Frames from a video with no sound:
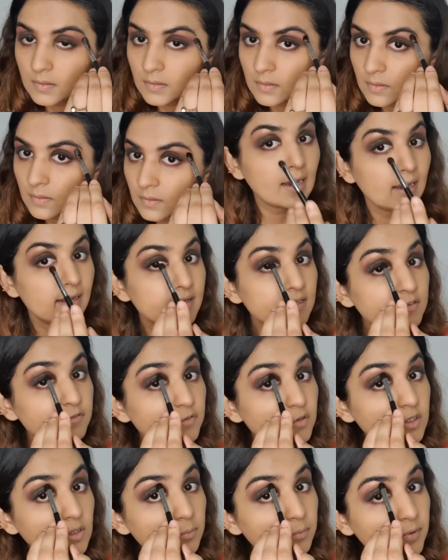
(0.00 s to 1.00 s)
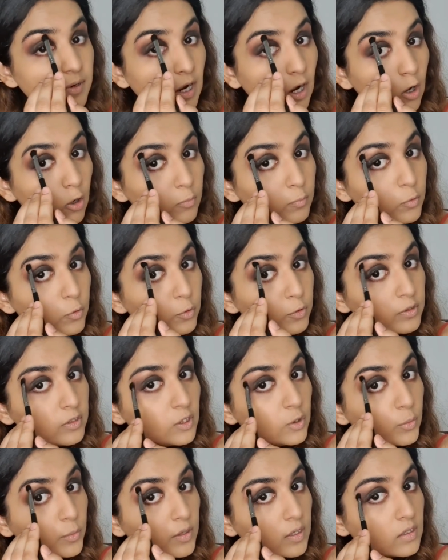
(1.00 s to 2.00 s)
Guys, for the brow bone,
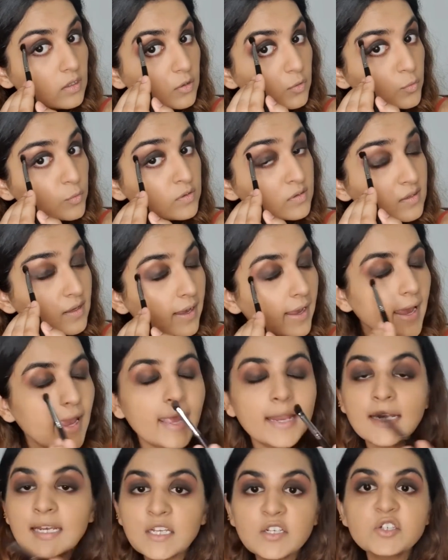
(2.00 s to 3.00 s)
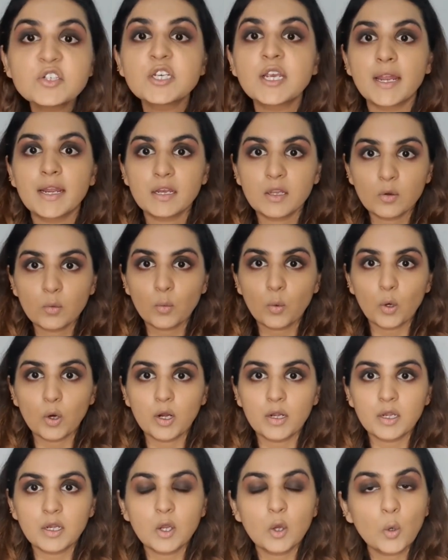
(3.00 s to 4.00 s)
you can use any shade you
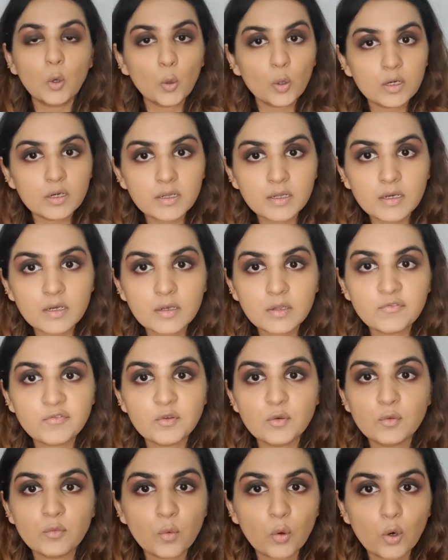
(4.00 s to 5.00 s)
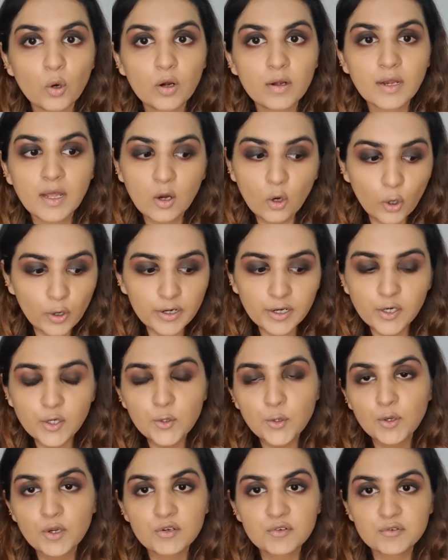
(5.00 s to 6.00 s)
want, golden if you want, according to
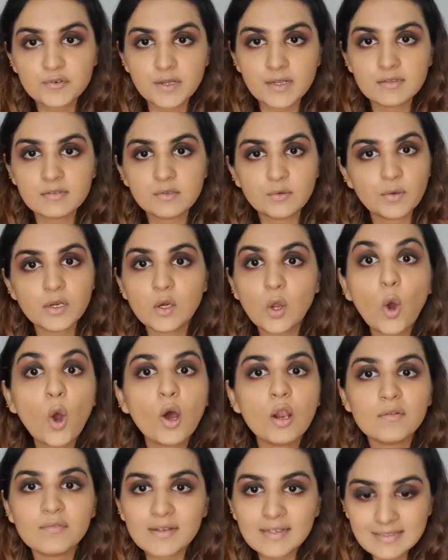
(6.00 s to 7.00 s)
your dress. You can always